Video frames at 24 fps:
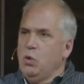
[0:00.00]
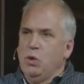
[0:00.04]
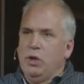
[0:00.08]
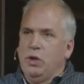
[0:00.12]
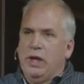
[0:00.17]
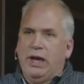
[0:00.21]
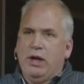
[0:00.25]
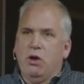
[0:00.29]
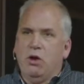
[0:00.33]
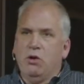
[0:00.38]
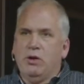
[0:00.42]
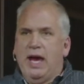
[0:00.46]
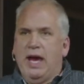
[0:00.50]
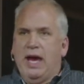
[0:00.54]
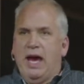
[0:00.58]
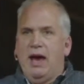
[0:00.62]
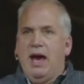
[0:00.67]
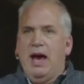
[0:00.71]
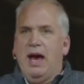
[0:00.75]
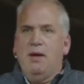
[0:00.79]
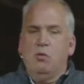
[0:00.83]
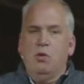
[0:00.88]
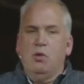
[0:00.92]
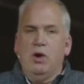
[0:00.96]
we're like, okay,
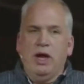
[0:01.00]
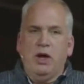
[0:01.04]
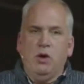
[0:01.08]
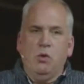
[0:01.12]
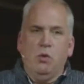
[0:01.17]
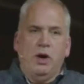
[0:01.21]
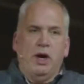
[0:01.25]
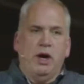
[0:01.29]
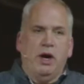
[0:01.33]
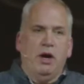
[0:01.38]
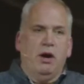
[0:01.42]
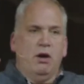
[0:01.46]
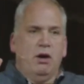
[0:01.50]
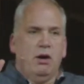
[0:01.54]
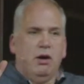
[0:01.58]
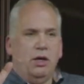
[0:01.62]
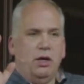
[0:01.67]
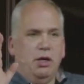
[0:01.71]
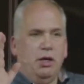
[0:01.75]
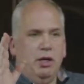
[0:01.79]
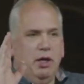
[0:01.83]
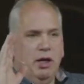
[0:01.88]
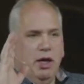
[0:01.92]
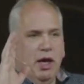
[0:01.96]
I, I'm right
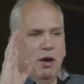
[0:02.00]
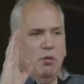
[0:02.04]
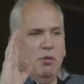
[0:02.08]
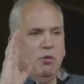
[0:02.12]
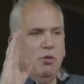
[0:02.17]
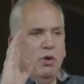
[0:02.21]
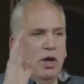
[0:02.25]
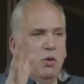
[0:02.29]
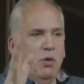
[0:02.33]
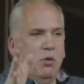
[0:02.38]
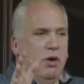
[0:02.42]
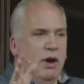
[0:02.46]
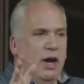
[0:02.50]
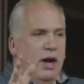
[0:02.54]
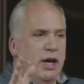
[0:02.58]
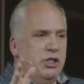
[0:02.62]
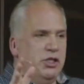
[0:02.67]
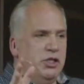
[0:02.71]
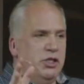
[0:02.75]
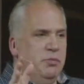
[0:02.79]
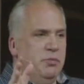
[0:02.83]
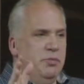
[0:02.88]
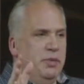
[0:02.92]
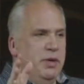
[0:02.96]
where I'm right where
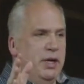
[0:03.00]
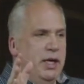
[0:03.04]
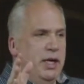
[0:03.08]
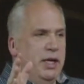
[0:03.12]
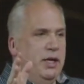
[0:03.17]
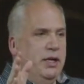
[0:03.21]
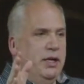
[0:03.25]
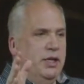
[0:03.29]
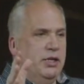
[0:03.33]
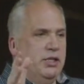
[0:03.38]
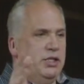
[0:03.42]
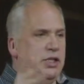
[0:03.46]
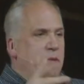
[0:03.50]
I should be.